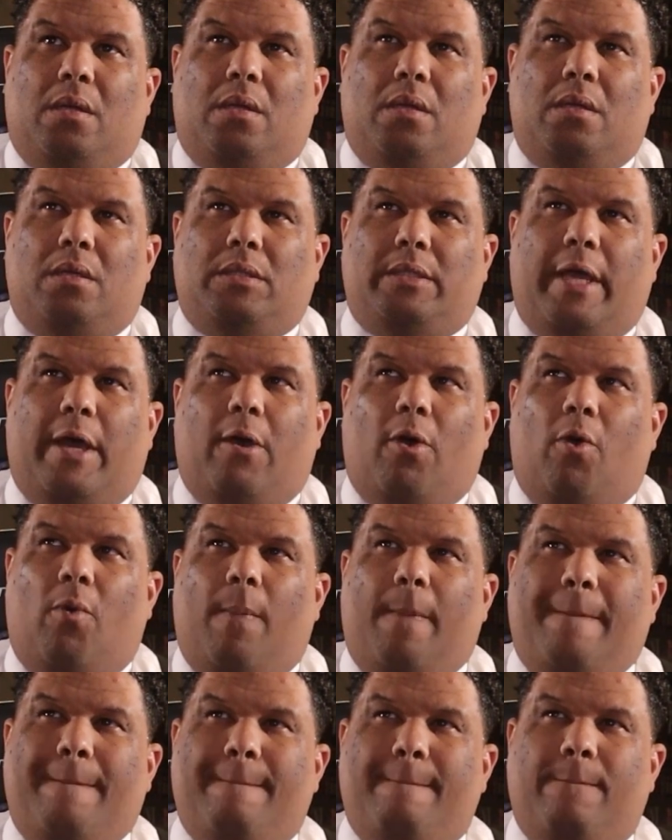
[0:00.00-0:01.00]

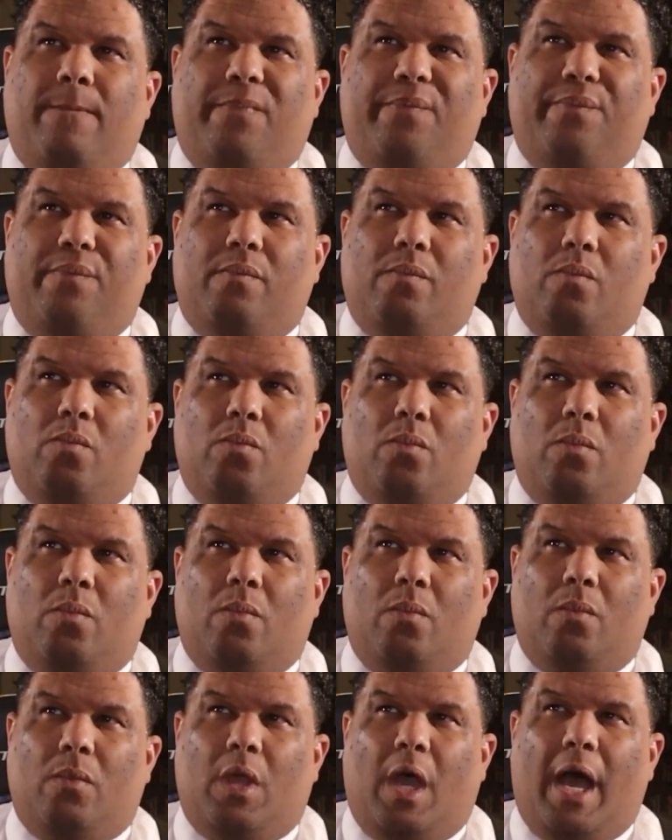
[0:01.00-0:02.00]
So,
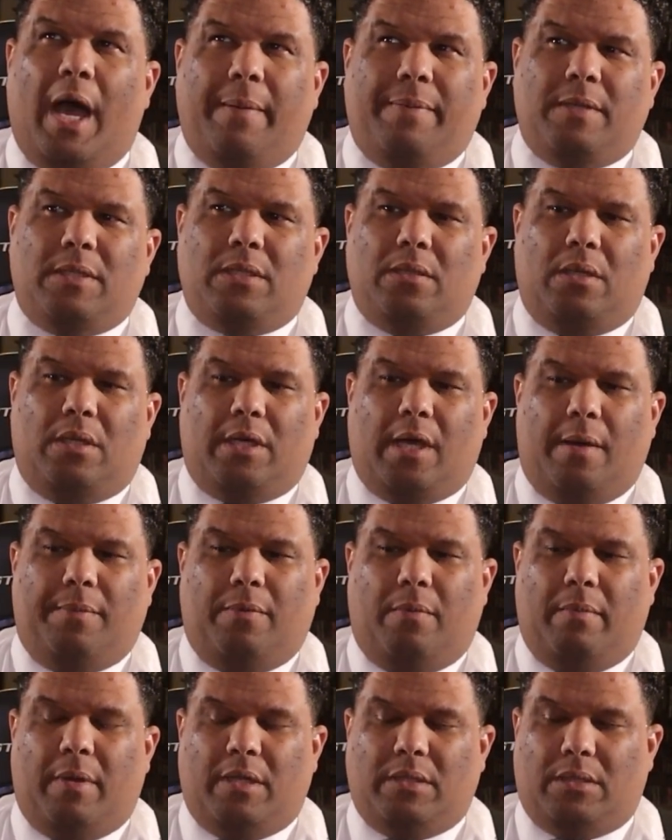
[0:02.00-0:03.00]
up until a
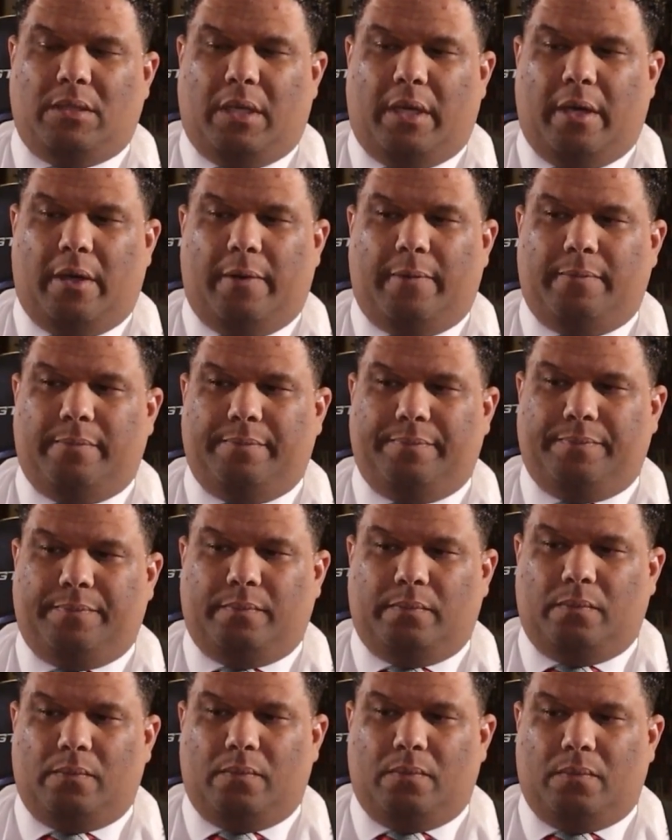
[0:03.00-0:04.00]
couple months ago,
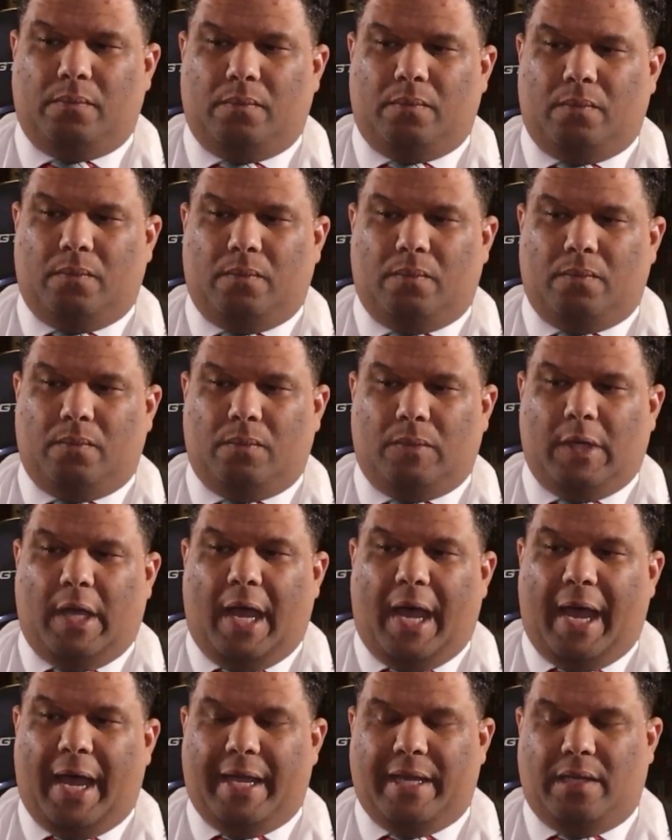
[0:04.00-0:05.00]

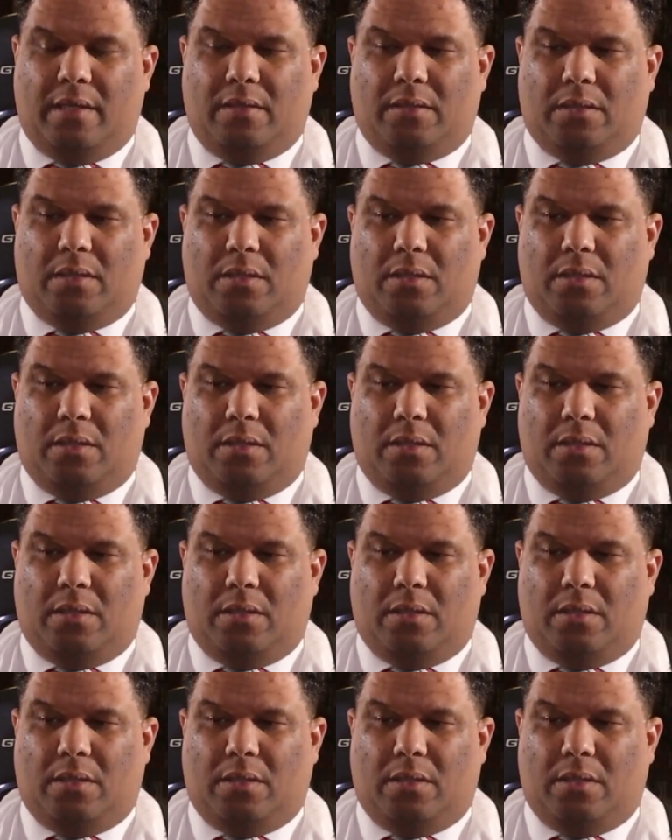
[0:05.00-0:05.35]
I used to